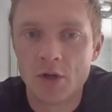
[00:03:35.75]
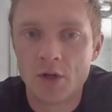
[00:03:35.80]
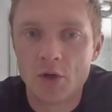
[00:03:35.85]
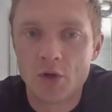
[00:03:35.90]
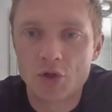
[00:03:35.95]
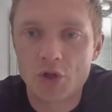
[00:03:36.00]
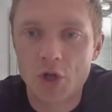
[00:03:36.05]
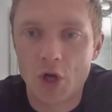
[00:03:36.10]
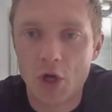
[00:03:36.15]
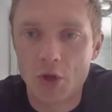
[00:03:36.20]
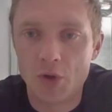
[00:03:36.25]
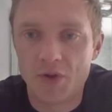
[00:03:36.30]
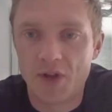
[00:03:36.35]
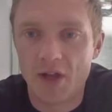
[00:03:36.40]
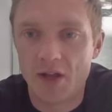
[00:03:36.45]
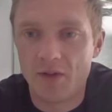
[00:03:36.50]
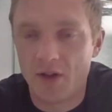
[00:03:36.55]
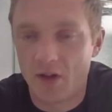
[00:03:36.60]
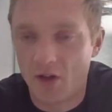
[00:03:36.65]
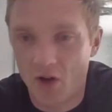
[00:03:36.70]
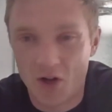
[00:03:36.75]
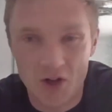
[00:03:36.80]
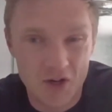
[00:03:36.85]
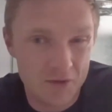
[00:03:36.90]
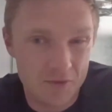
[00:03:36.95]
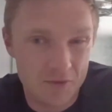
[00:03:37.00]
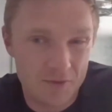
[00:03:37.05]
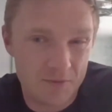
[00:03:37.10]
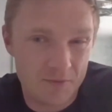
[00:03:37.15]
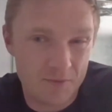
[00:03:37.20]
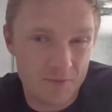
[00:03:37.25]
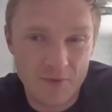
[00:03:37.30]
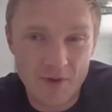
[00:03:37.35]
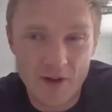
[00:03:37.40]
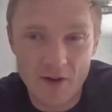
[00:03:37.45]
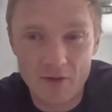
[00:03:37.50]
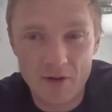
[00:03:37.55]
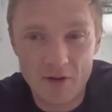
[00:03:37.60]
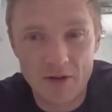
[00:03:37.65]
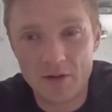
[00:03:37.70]
So they're kind of
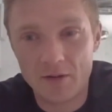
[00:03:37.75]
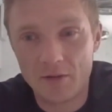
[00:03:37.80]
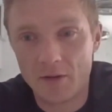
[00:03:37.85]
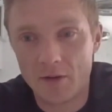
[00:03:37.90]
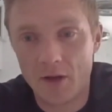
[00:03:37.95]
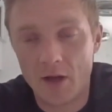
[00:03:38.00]
very